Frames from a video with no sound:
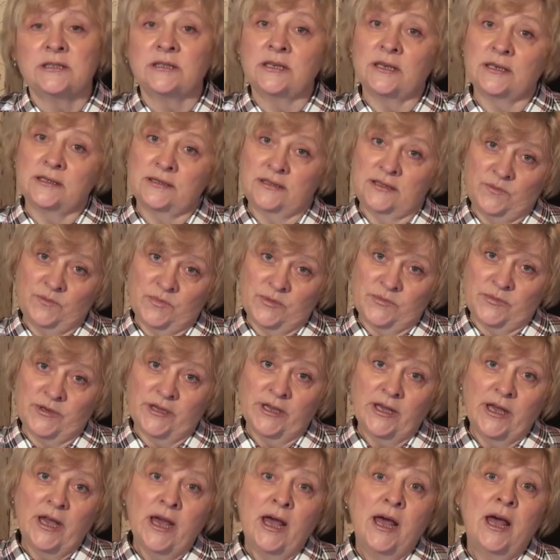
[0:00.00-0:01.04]
But this is
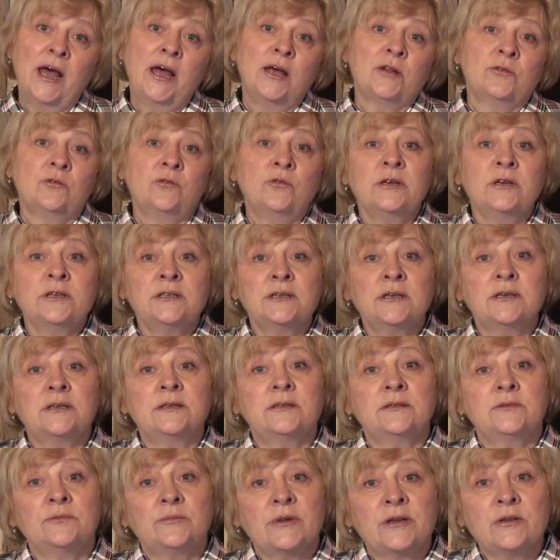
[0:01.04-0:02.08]
my credo. I
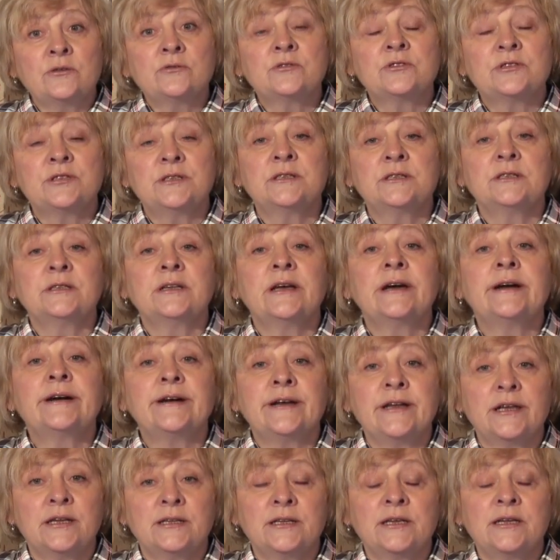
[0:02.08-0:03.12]
really want to
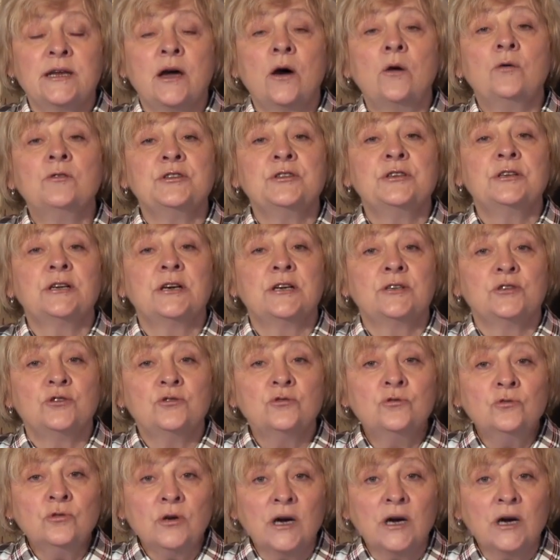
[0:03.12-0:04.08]
widen consciousness